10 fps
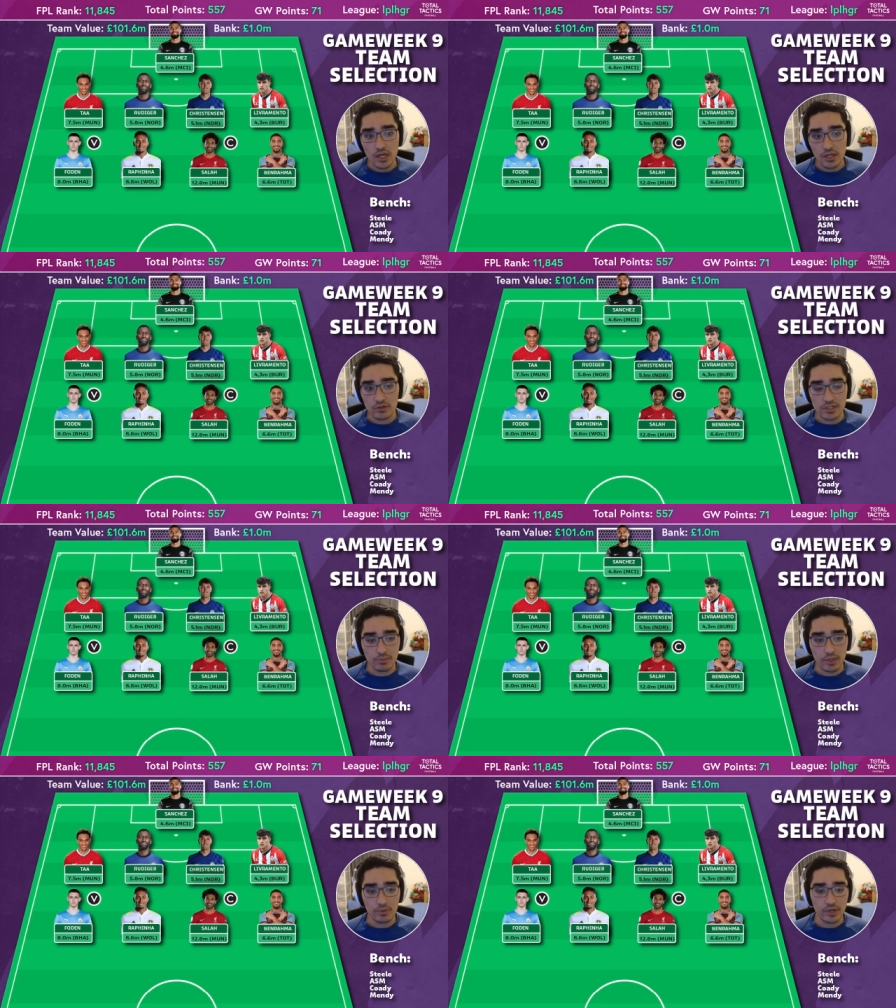you know
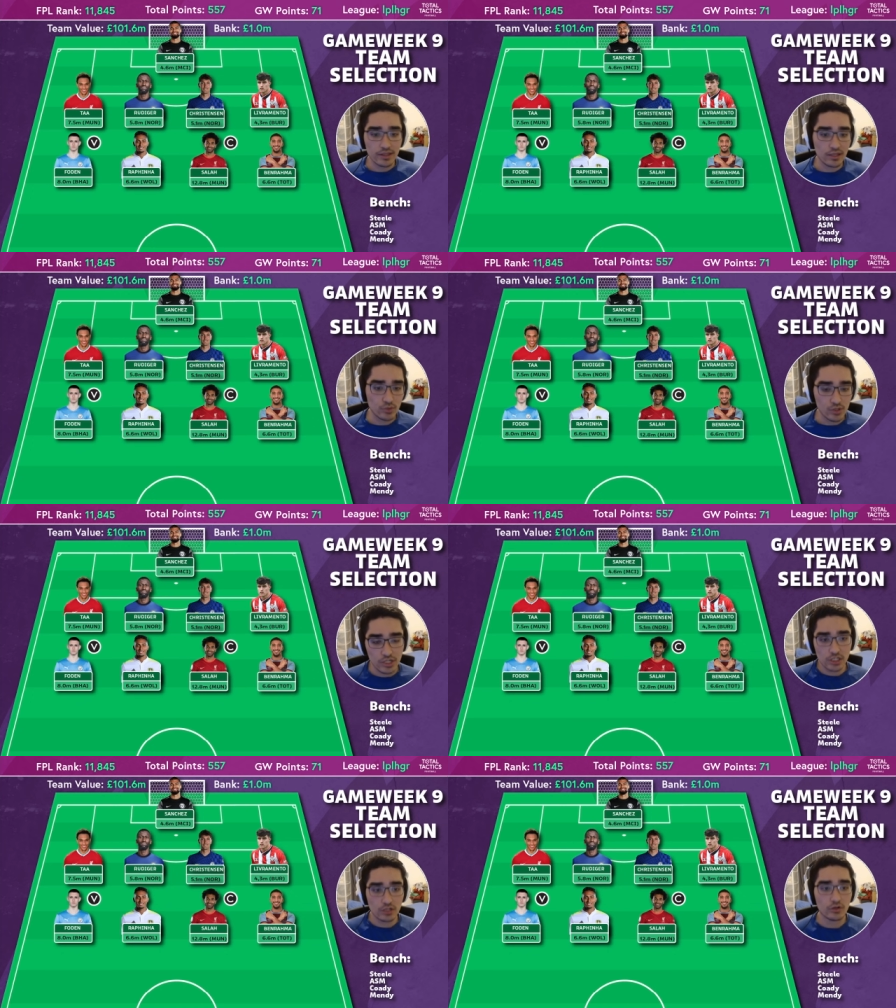simply put, I think when you
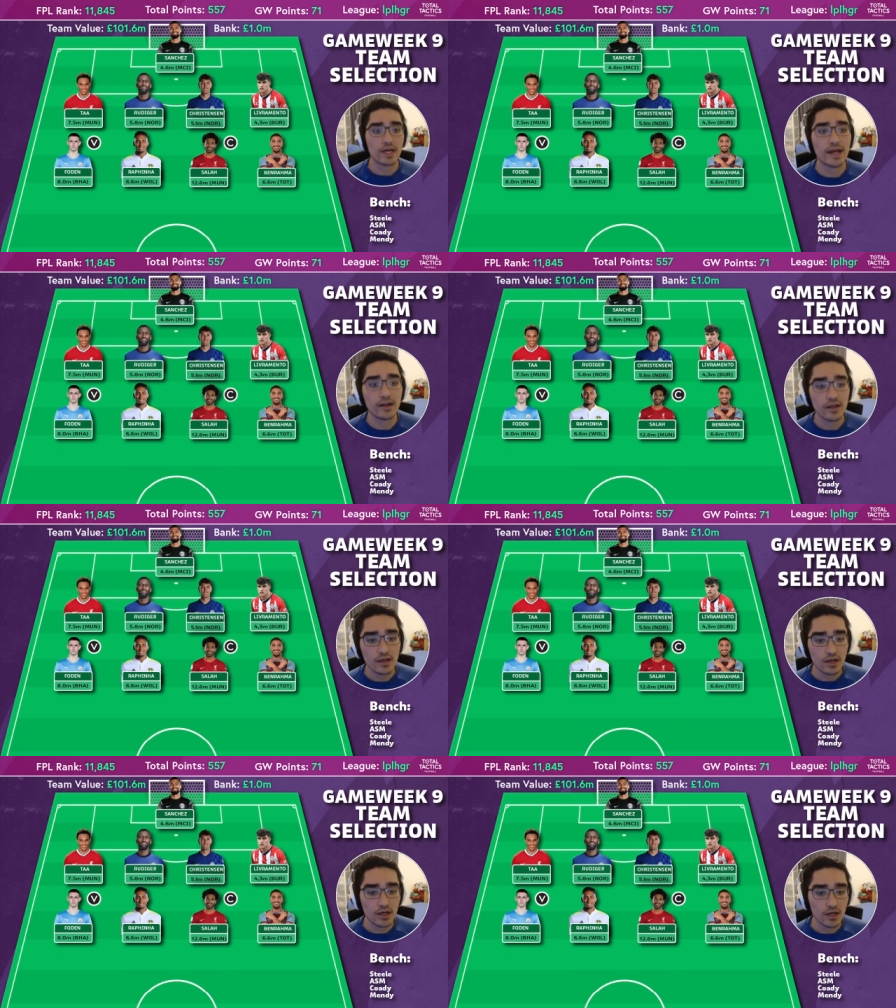actually look at
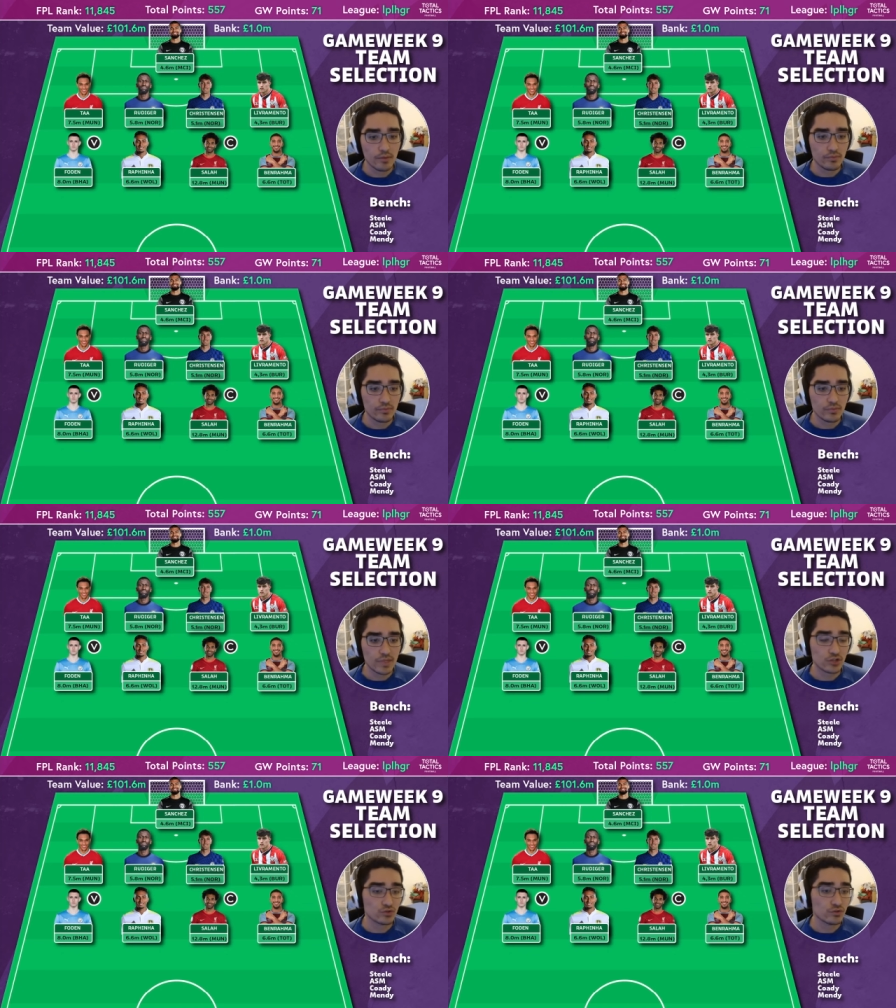um, the
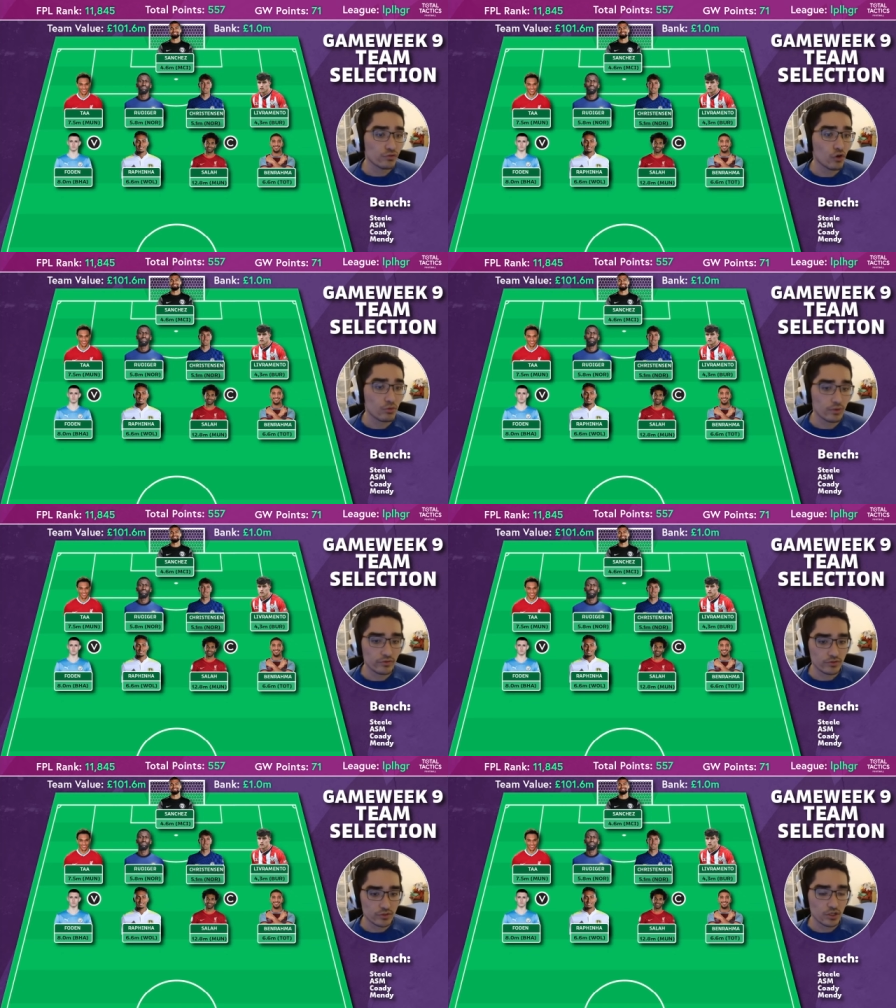actual form
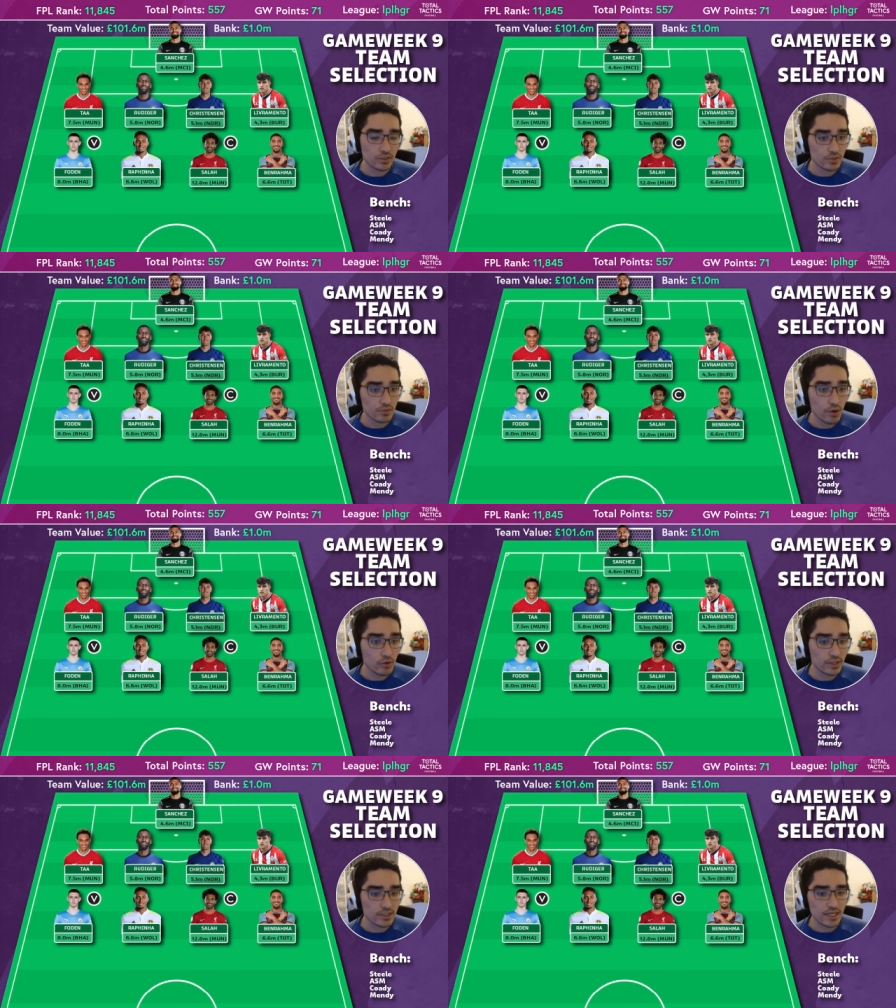of Tottenham's
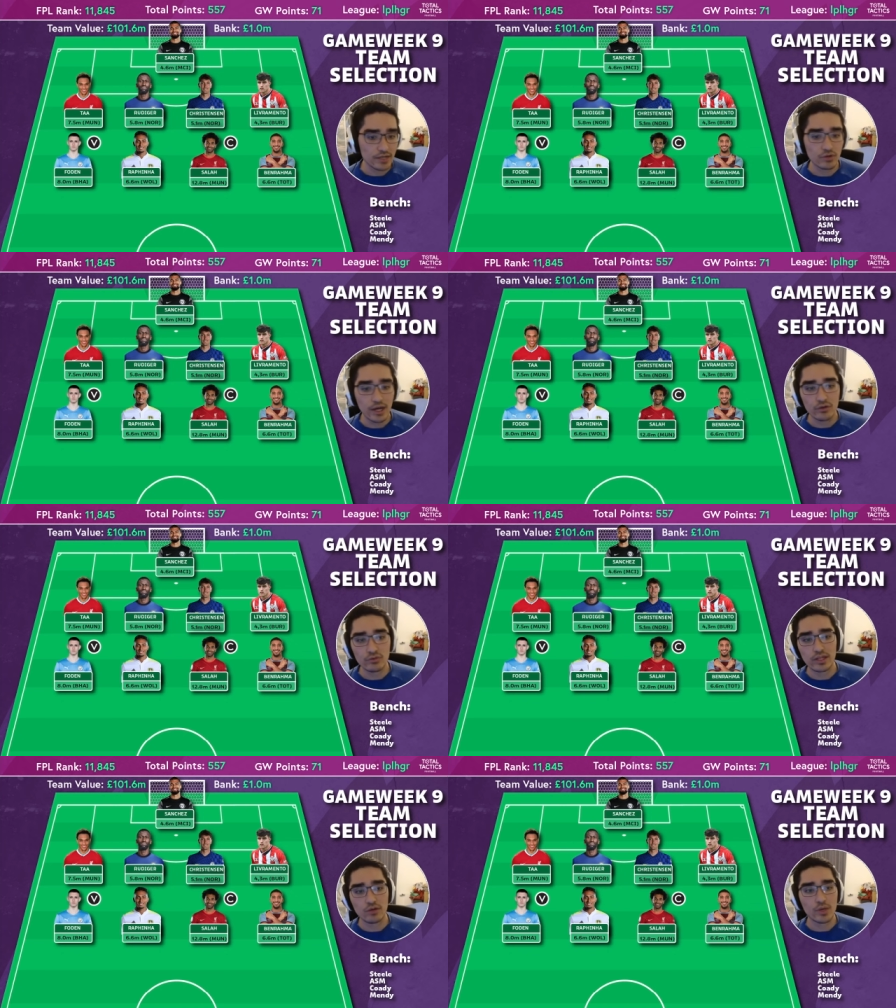opponents, I don't I don't
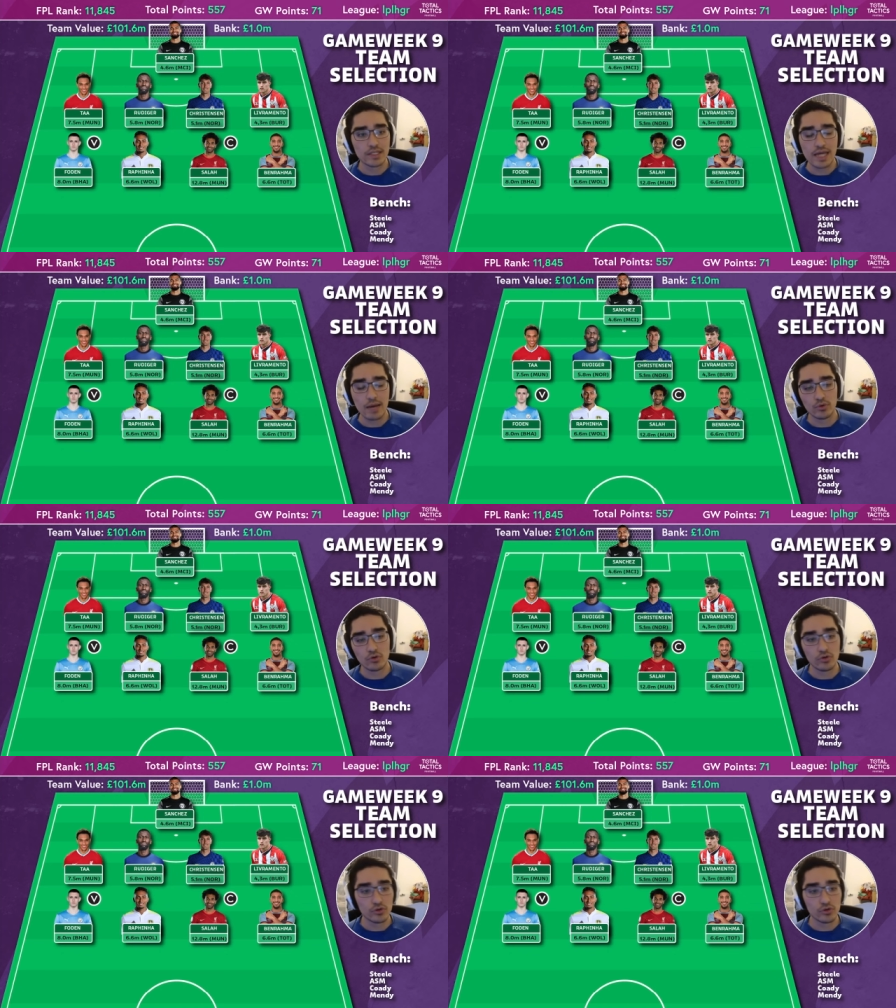think West Ham or,